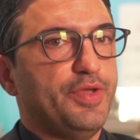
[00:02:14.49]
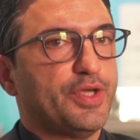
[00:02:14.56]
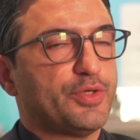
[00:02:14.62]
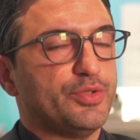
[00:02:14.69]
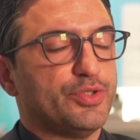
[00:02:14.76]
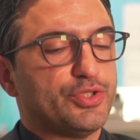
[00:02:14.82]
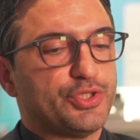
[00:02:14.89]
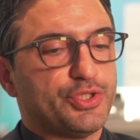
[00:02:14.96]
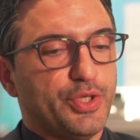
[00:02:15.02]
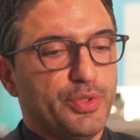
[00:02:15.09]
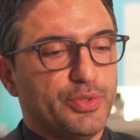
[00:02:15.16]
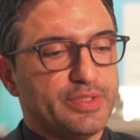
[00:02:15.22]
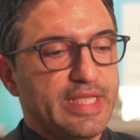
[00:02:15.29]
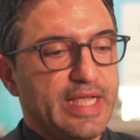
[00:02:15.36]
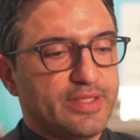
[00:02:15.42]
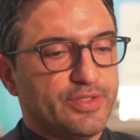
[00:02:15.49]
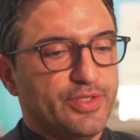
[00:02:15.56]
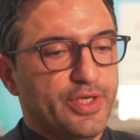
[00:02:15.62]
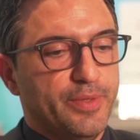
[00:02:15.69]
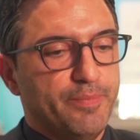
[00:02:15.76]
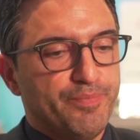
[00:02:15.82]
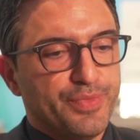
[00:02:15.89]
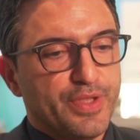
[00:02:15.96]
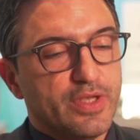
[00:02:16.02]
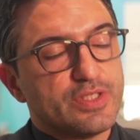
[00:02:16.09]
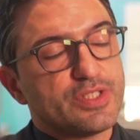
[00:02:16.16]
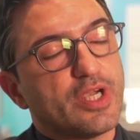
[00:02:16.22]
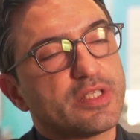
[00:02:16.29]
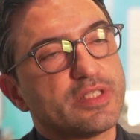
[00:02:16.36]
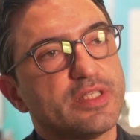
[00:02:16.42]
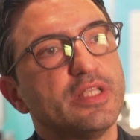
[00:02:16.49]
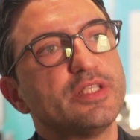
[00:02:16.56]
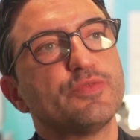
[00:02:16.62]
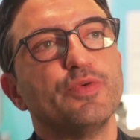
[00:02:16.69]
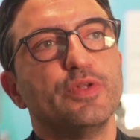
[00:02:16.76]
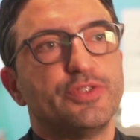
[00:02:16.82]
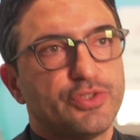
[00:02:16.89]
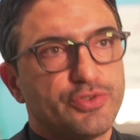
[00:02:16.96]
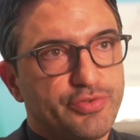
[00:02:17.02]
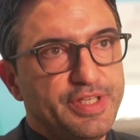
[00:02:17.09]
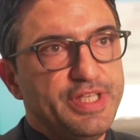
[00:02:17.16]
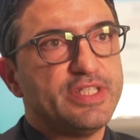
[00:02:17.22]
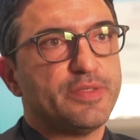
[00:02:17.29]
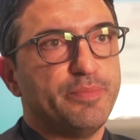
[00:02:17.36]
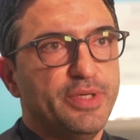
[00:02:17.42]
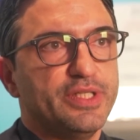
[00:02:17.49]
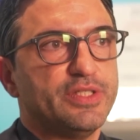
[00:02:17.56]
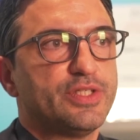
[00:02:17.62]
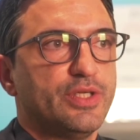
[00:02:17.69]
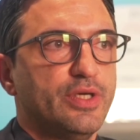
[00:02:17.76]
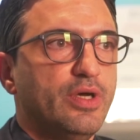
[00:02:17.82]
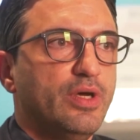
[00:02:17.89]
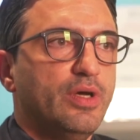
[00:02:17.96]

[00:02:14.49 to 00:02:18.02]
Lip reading: we could show that the successful treatment